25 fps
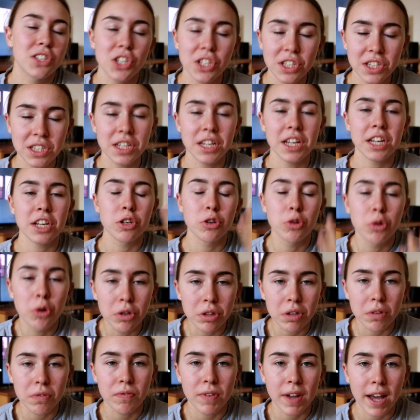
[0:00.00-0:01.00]
just
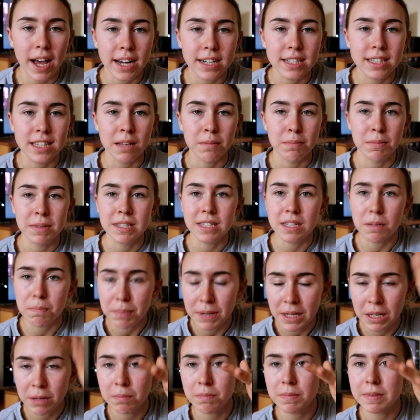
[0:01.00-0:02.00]
ignore the fact that Mr.
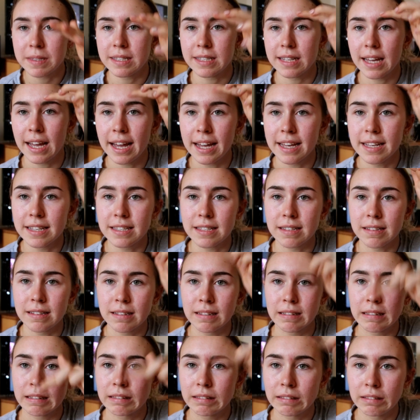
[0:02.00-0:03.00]
Pimps has,
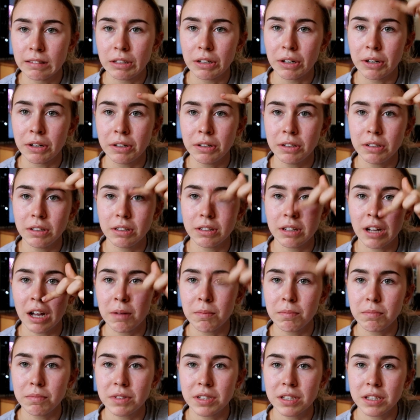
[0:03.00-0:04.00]
you know,
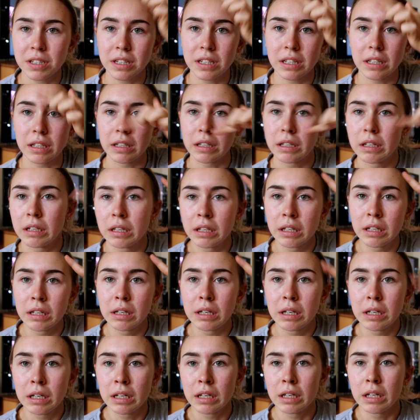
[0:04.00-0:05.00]
come to
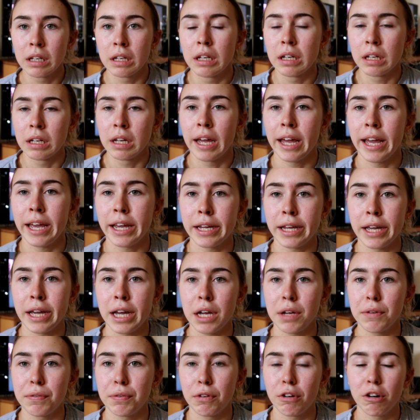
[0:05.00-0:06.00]
hang
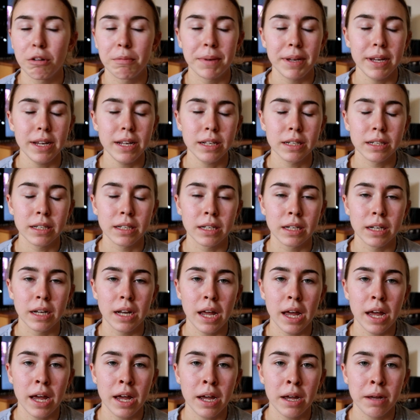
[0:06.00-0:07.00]
out for a bit.
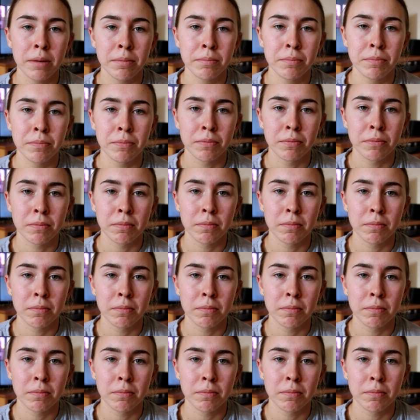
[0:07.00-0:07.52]
Um,